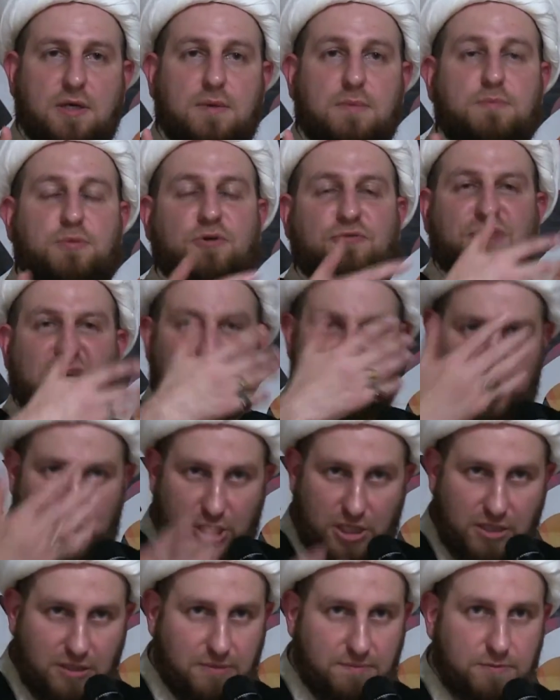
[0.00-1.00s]

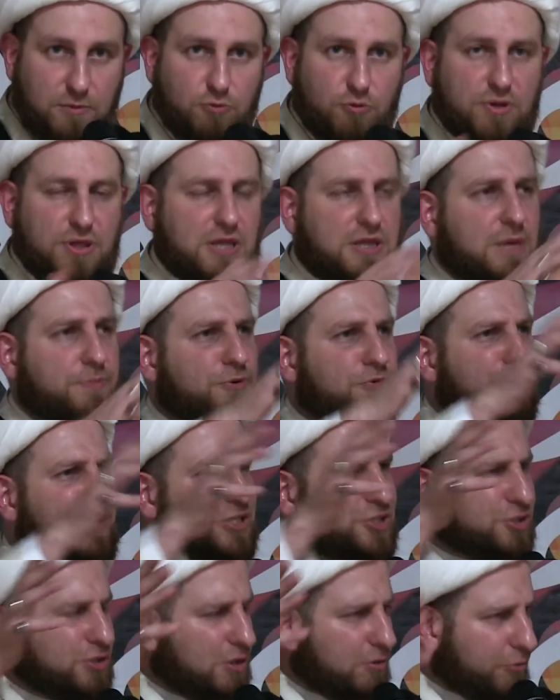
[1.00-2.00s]
professional, within the
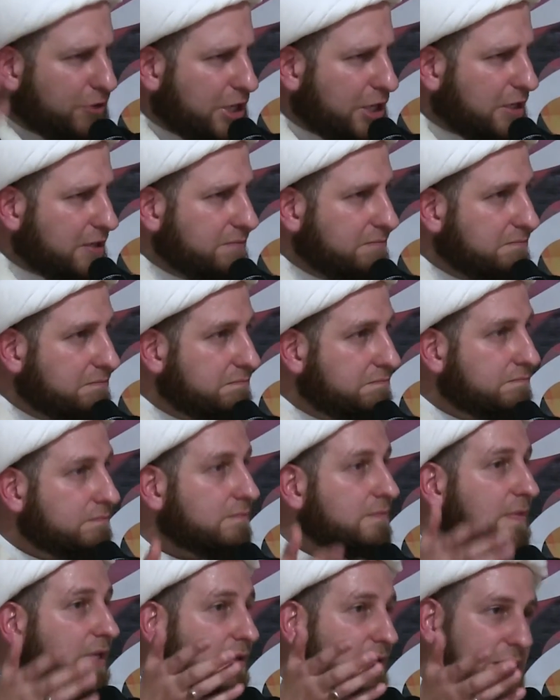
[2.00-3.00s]
professional realm,
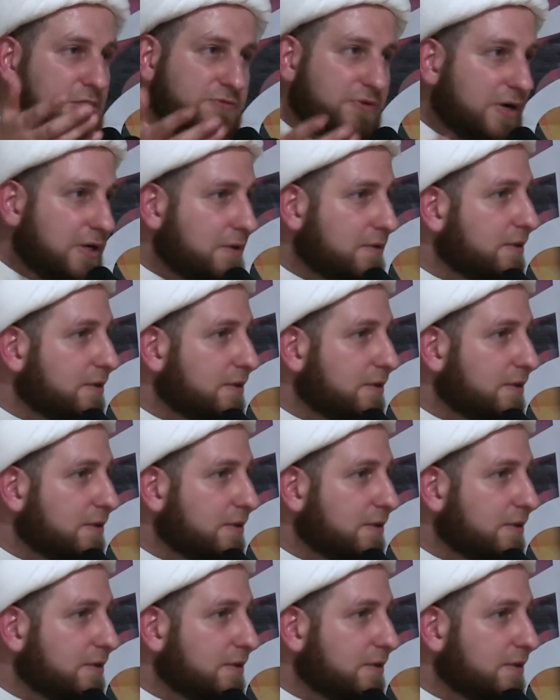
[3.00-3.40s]
that's fine.